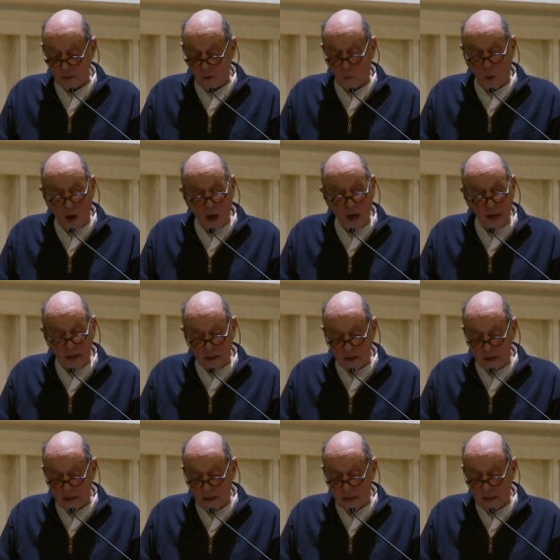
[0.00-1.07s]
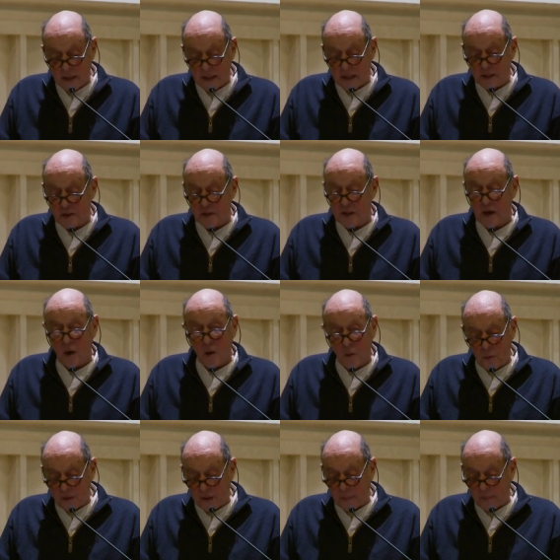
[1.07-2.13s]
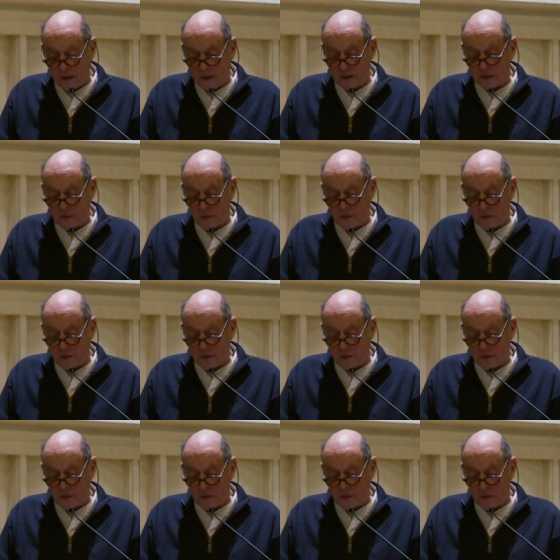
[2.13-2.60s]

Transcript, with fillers: Why? It's the only place